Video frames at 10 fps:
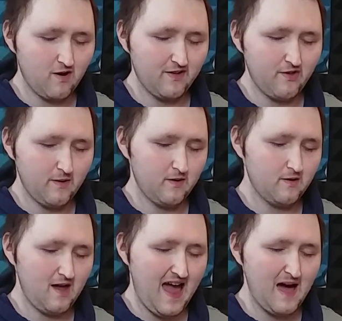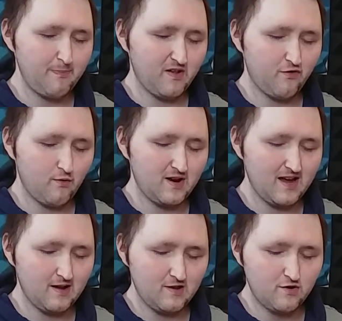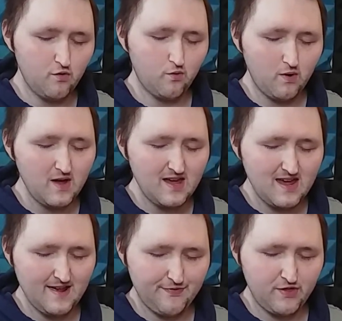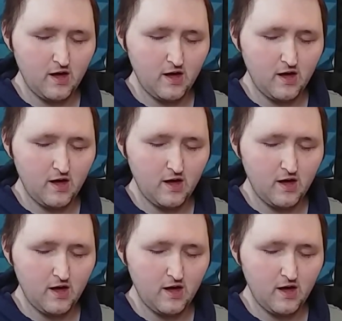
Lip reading: right, that happens when I do hit